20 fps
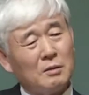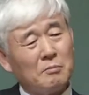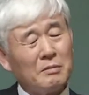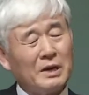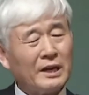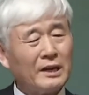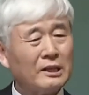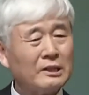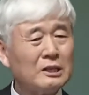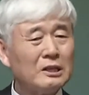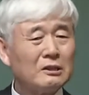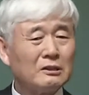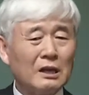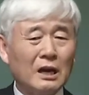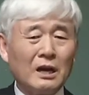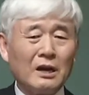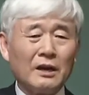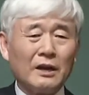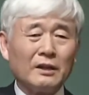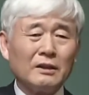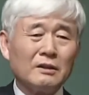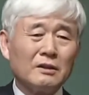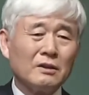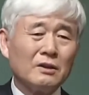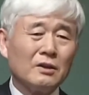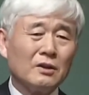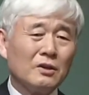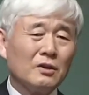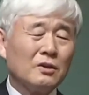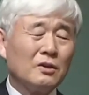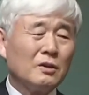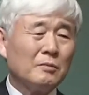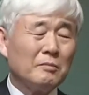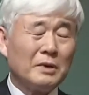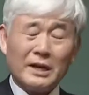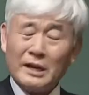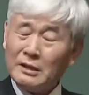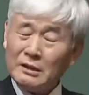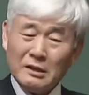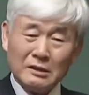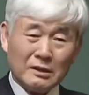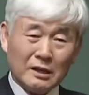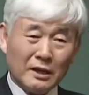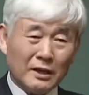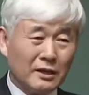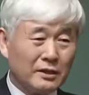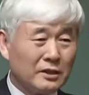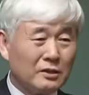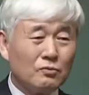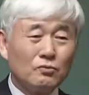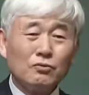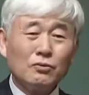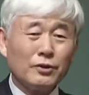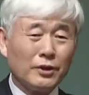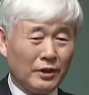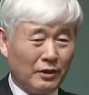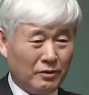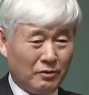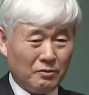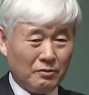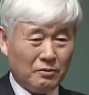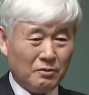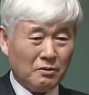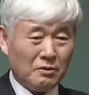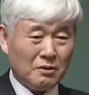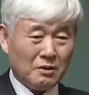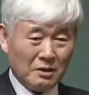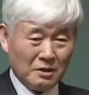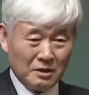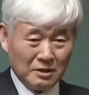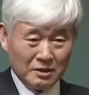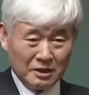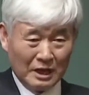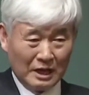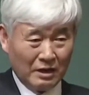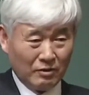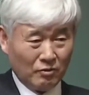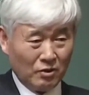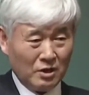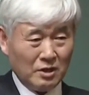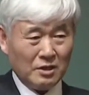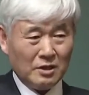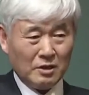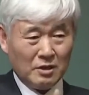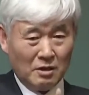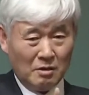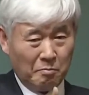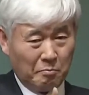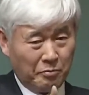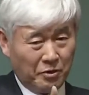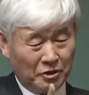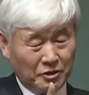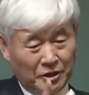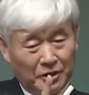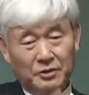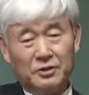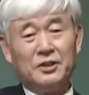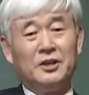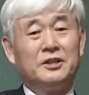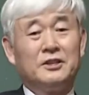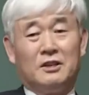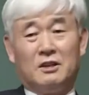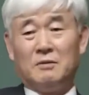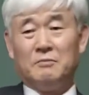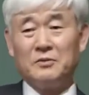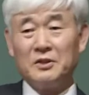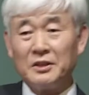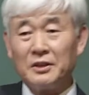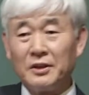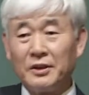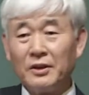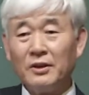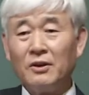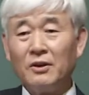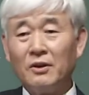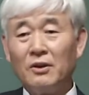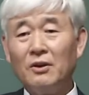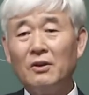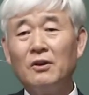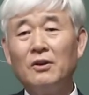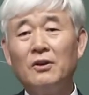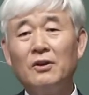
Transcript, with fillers: who would be the target market? The target would be the top 1%.